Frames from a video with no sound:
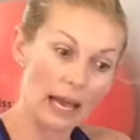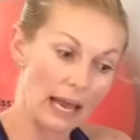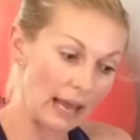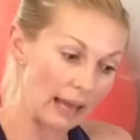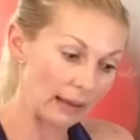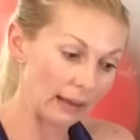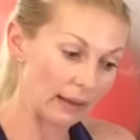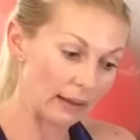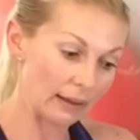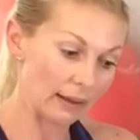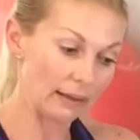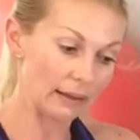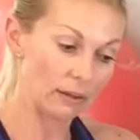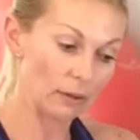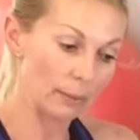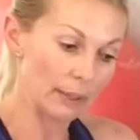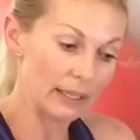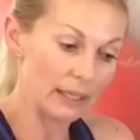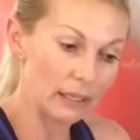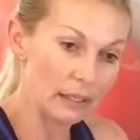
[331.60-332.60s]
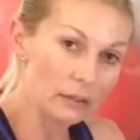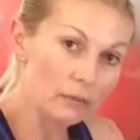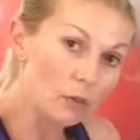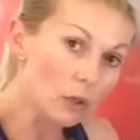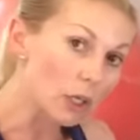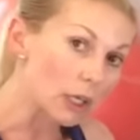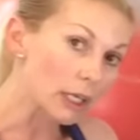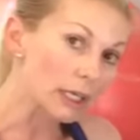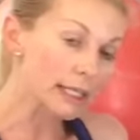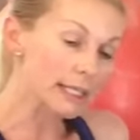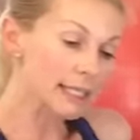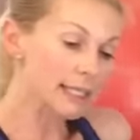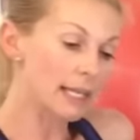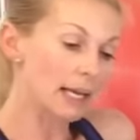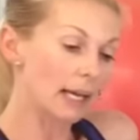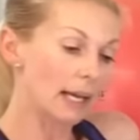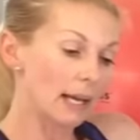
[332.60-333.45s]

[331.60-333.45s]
leg a little bit inwards,